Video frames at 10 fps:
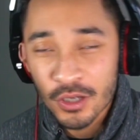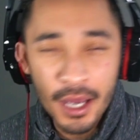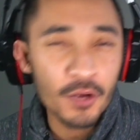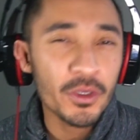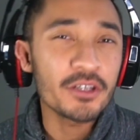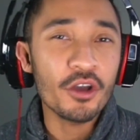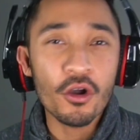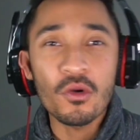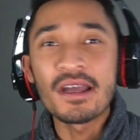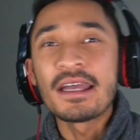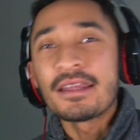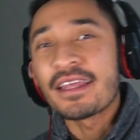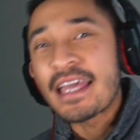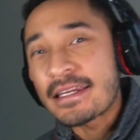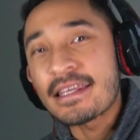So how do we know
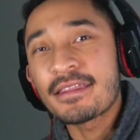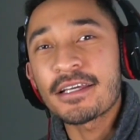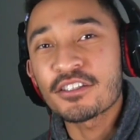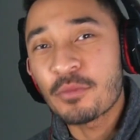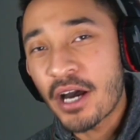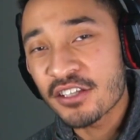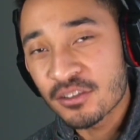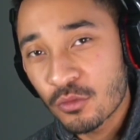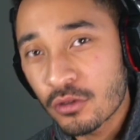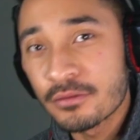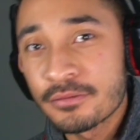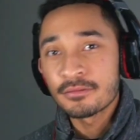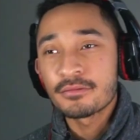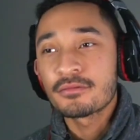that anything is possible?